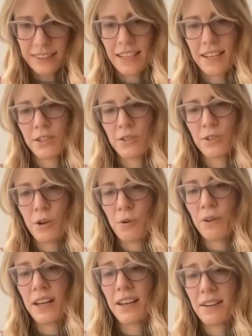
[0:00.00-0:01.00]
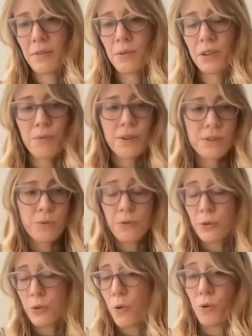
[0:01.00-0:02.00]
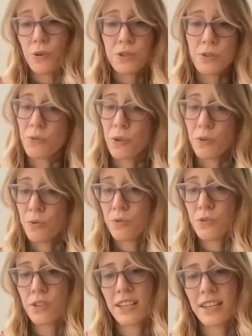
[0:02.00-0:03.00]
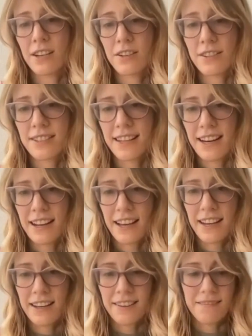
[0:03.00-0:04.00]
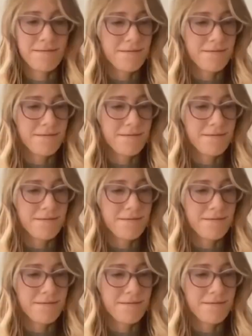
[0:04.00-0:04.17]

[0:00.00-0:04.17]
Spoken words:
And so it really was over the course of those years that I